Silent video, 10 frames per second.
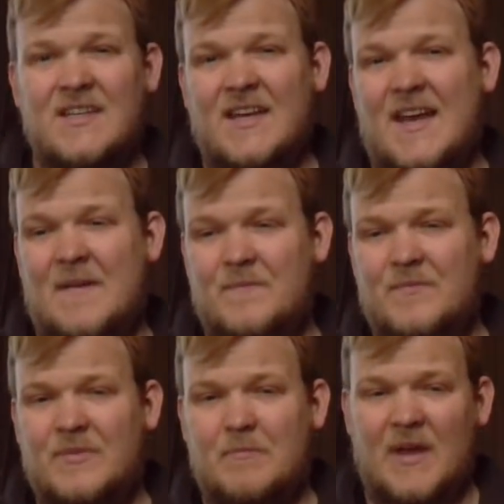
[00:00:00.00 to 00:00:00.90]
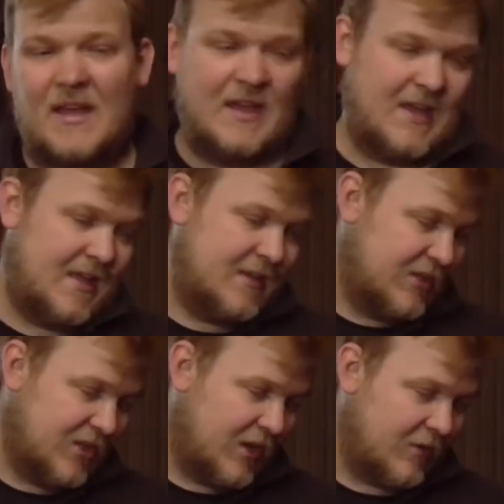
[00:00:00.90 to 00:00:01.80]

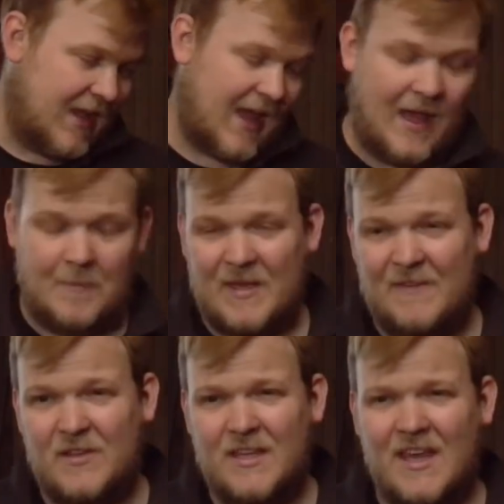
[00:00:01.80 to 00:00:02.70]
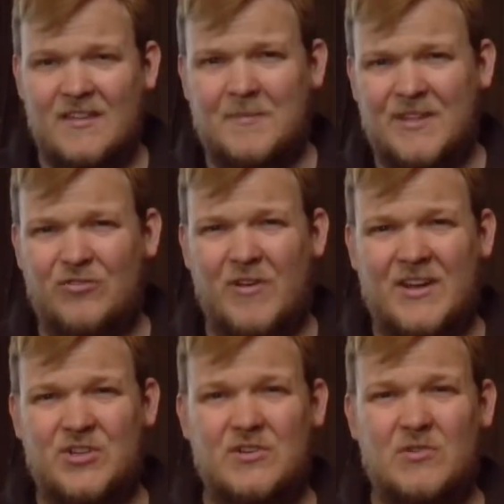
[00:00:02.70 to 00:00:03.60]
You know, if you can get some
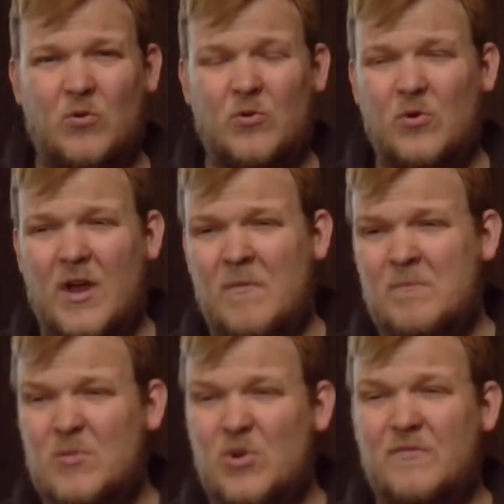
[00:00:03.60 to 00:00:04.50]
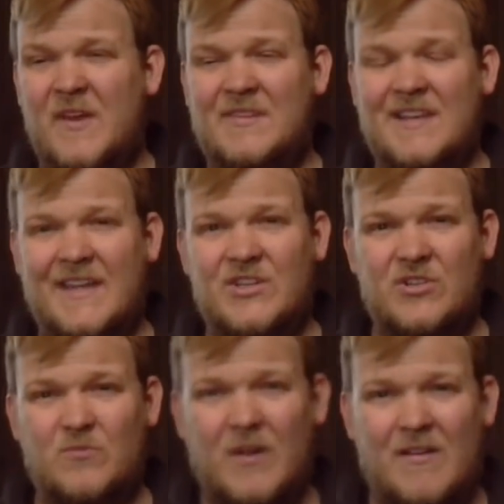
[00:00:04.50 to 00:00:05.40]
extraction or a good
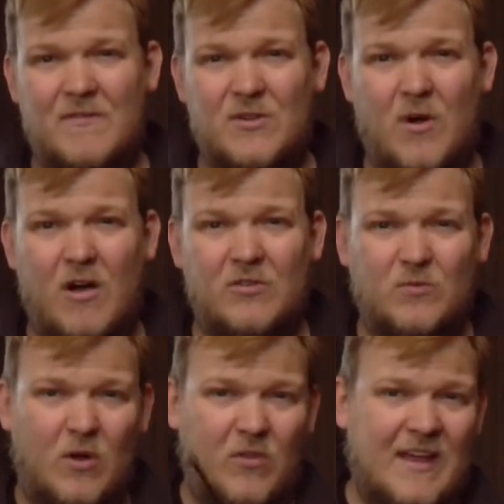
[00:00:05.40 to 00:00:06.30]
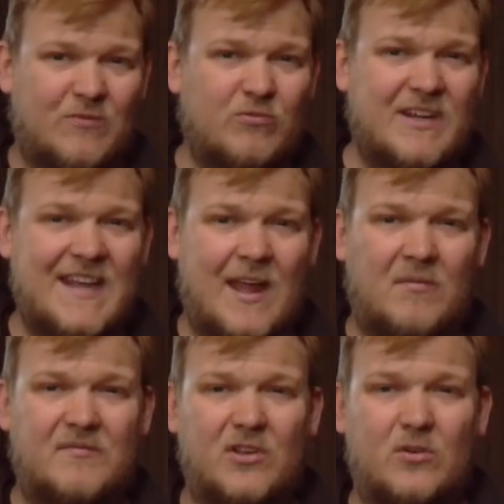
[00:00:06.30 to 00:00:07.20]
ventilation wherever you are as well, that's really
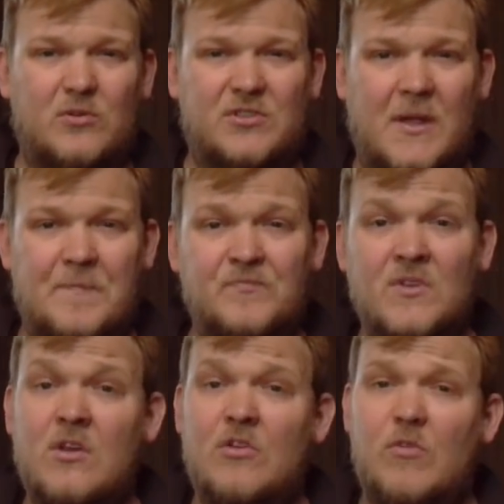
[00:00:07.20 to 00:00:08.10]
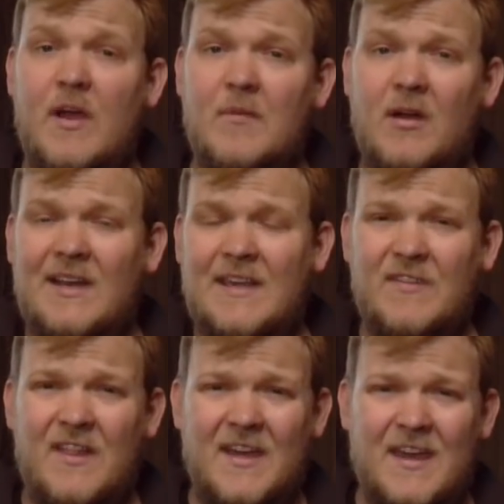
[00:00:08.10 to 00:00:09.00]
helpful also. Right, I'm going to leave
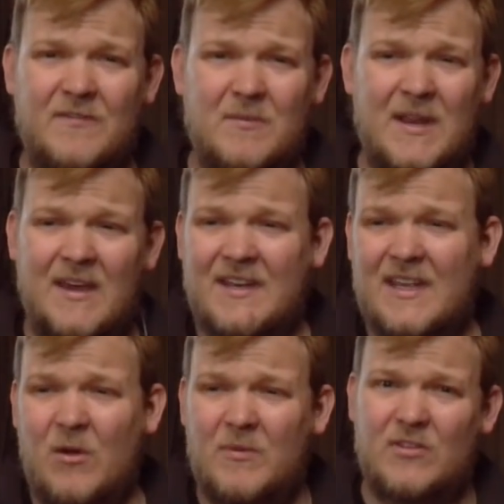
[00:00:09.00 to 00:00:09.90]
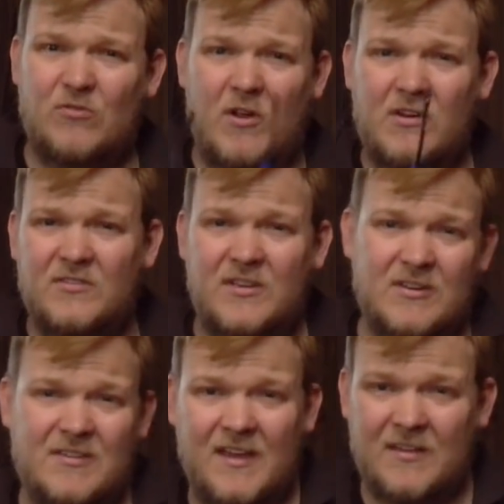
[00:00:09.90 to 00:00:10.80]
that there for the minute. I'm going to get on with this grind. I'll see you in
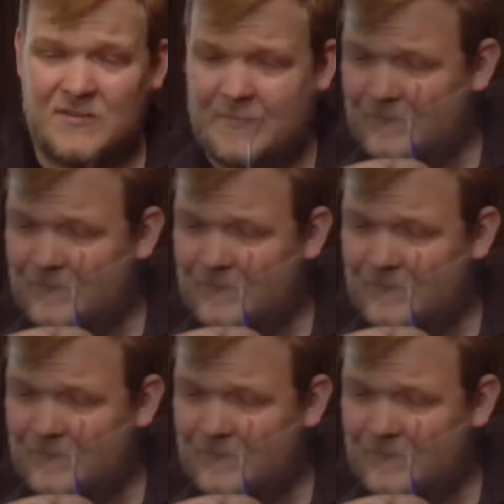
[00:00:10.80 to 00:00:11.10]
a second.